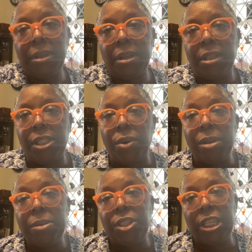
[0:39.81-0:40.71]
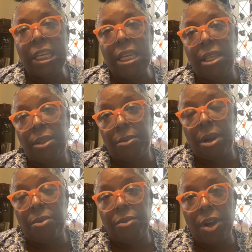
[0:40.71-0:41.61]
sewing machine,
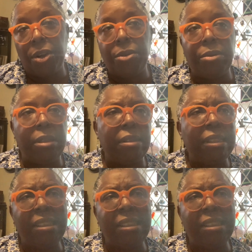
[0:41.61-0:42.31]
a Rose.